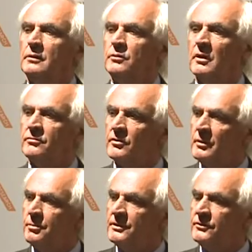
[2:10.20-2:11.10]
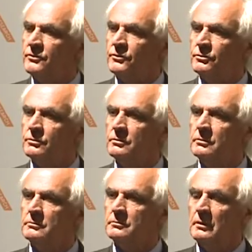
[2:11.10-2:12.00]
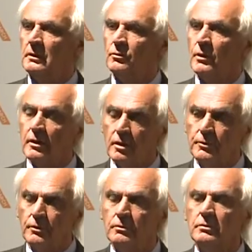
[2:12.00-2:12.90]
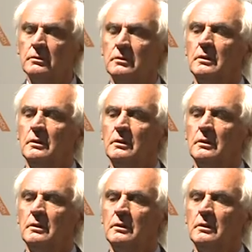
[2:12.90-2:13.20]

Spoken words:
We are very pleased to welcome you.